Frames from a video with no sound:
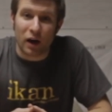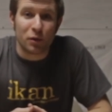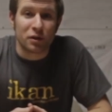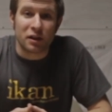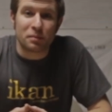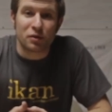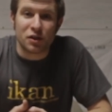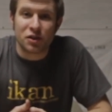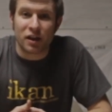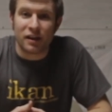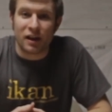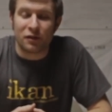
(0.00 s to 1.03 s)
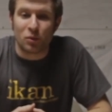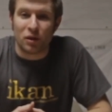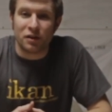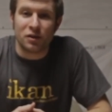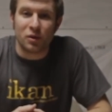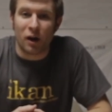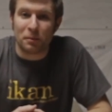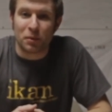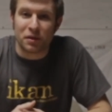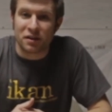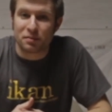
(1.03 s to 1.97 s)
I really appreciate everyone who
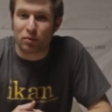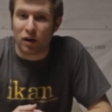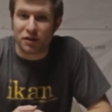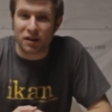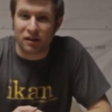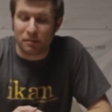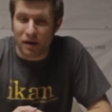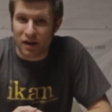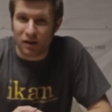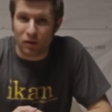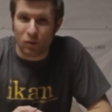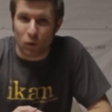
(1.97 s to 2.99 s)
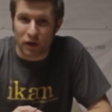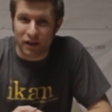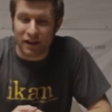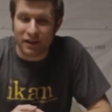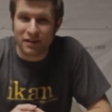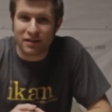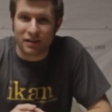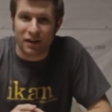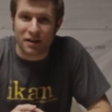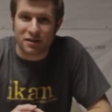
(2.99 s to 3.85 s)
helped with this project and made it what it is,